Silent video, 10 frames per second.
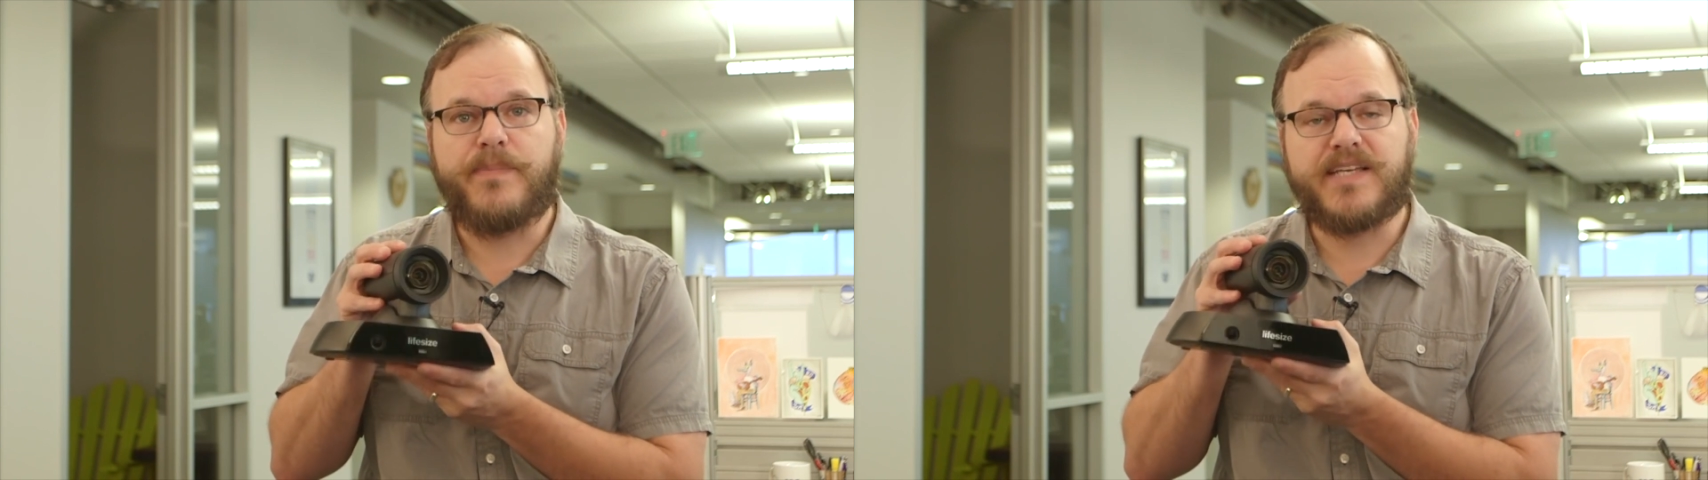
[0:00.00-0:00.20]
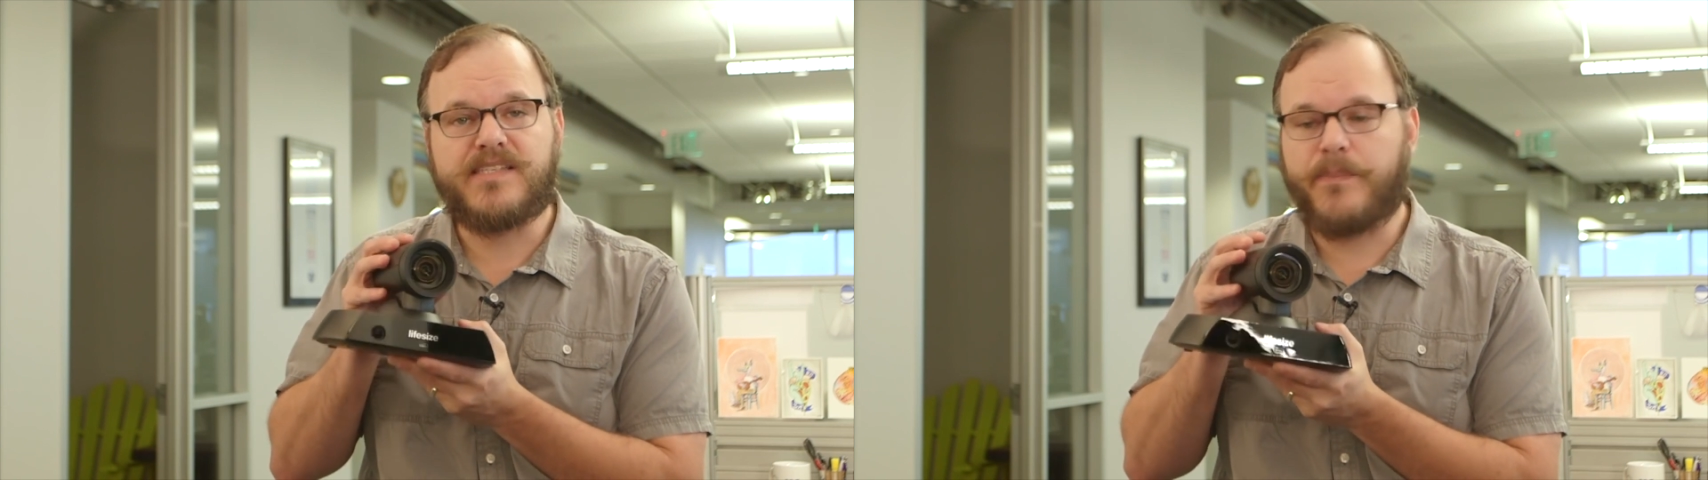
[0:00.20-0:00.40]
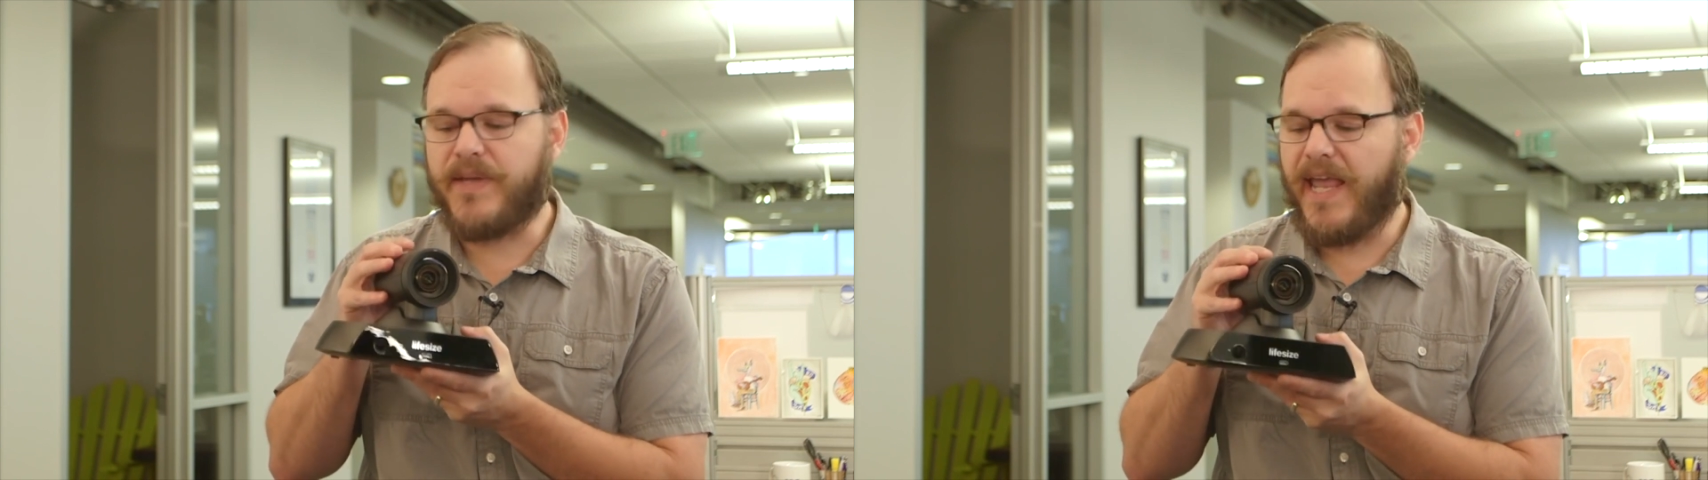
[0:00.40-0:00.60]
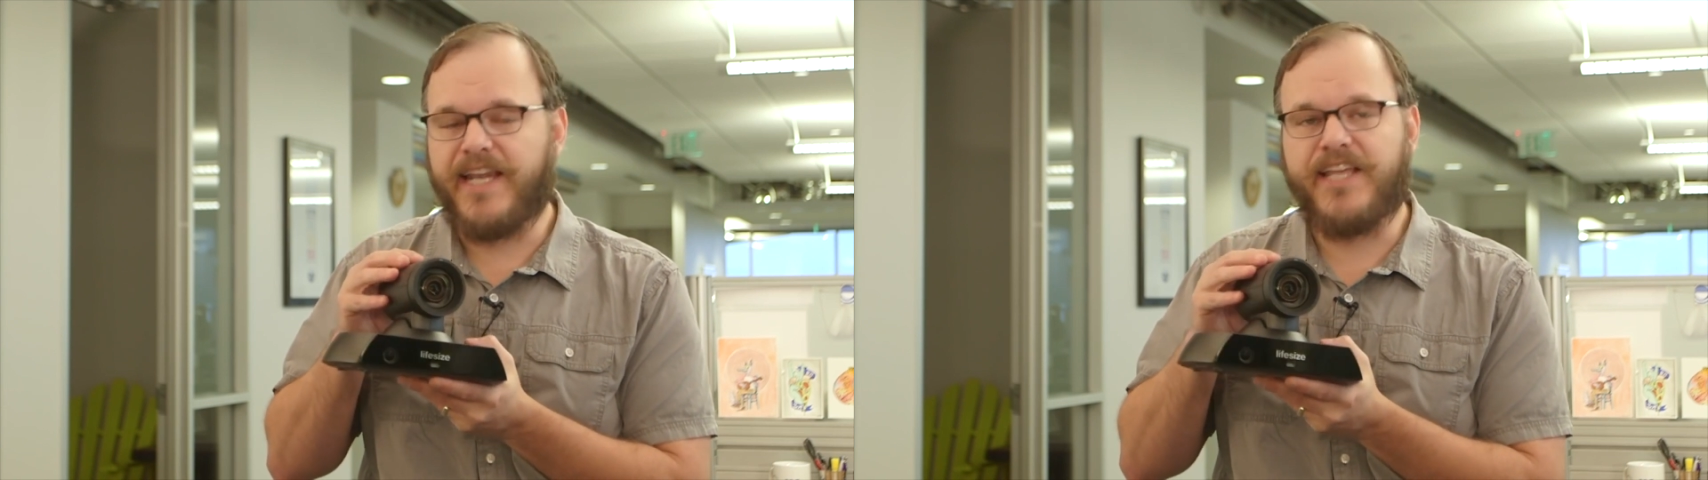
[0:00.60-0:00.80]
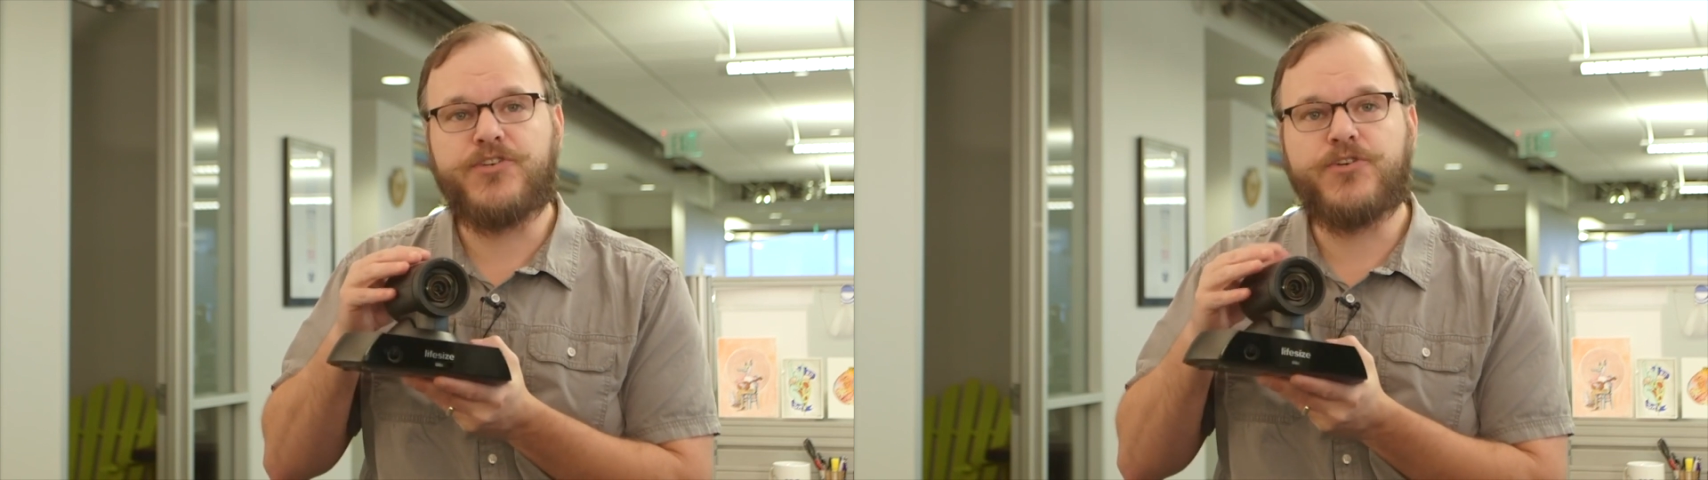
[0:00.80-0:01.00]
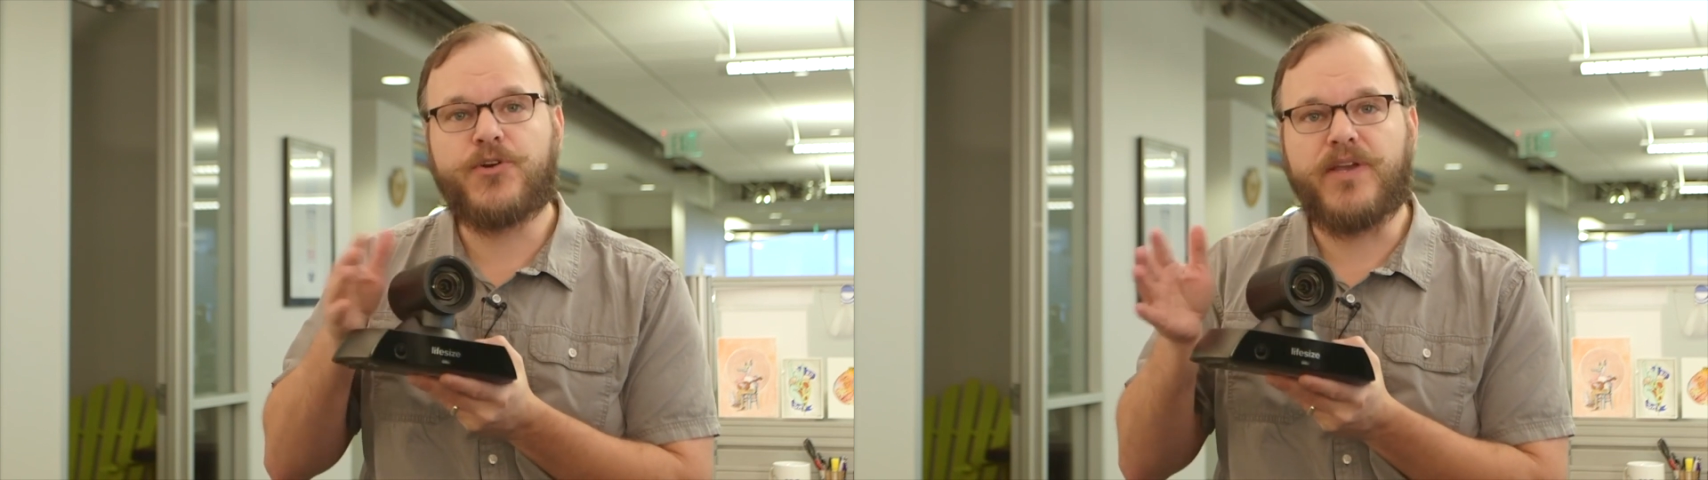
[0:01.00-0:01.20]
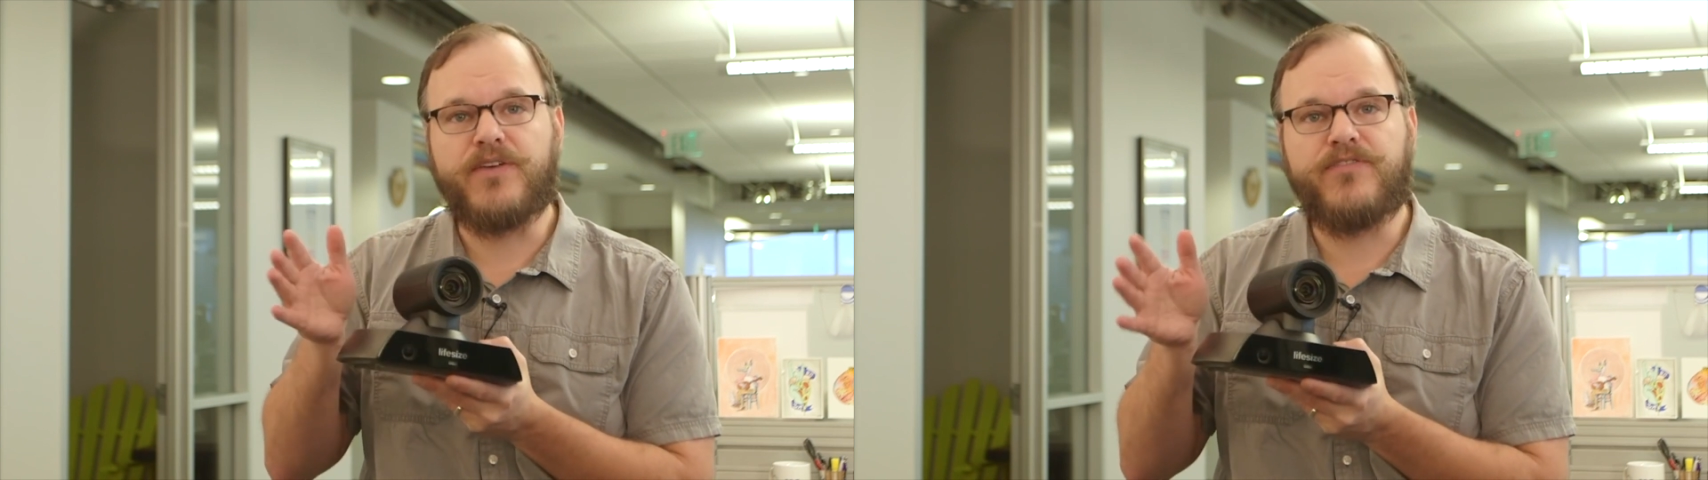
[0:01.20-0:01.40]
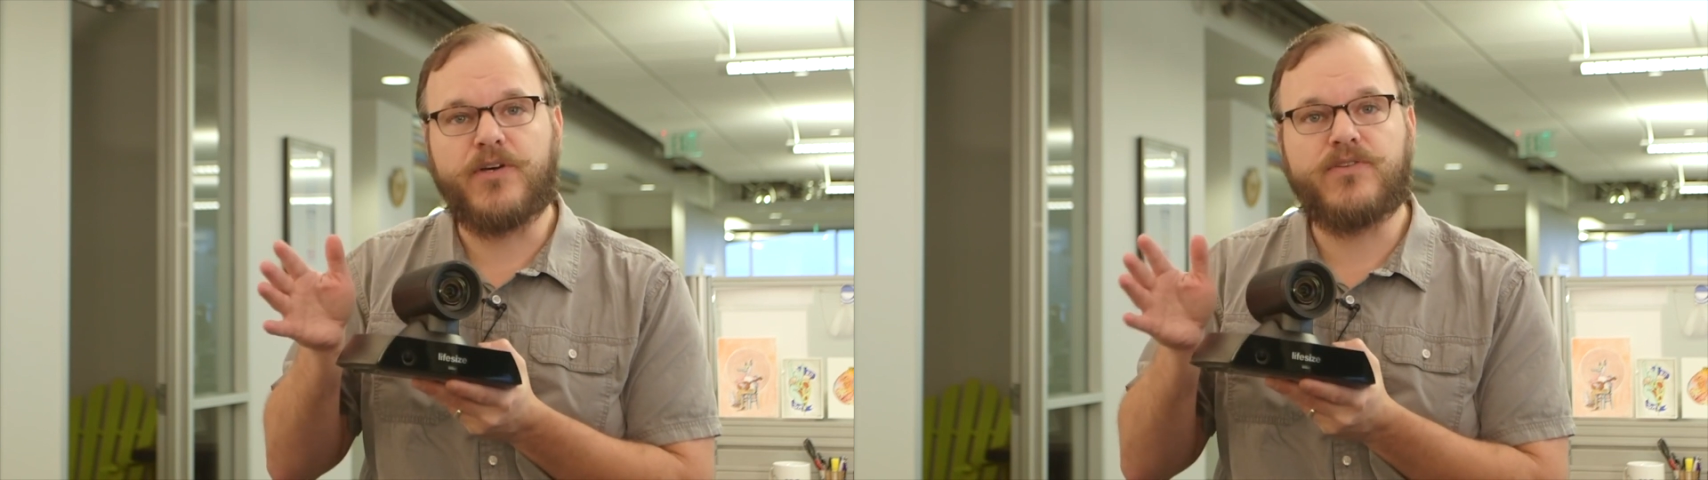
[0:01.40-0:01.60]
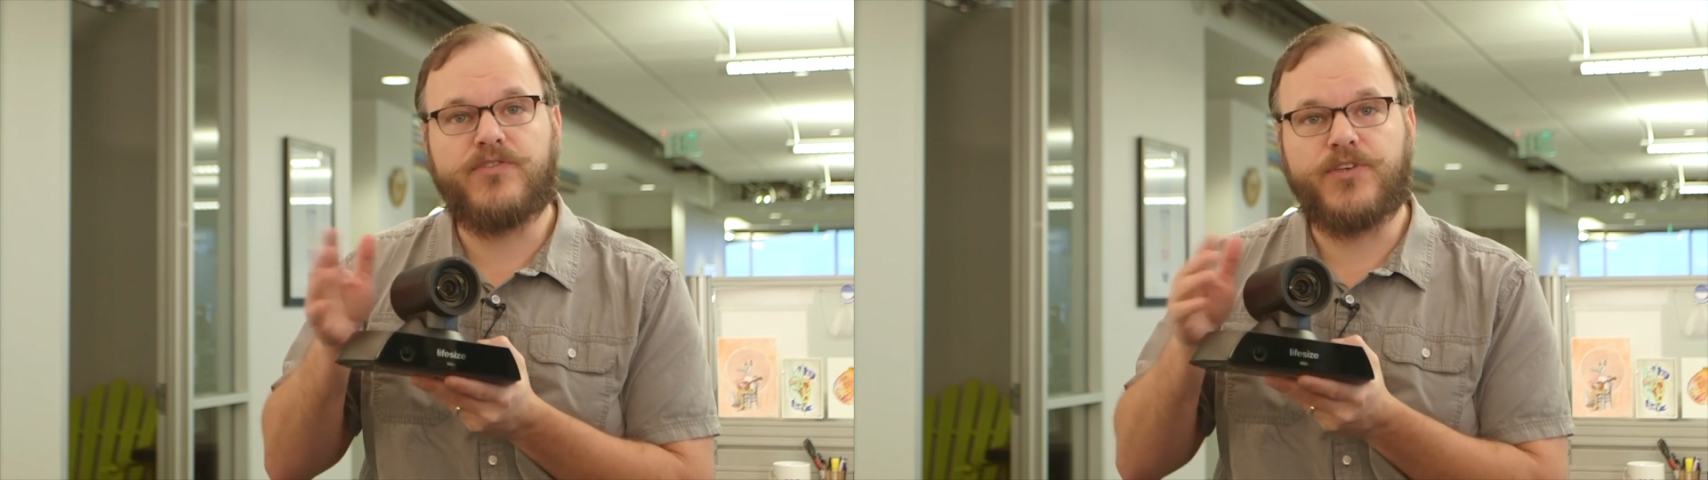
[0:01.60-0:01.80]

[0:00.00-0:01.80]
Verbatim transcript: It picks up an eighty-two degree field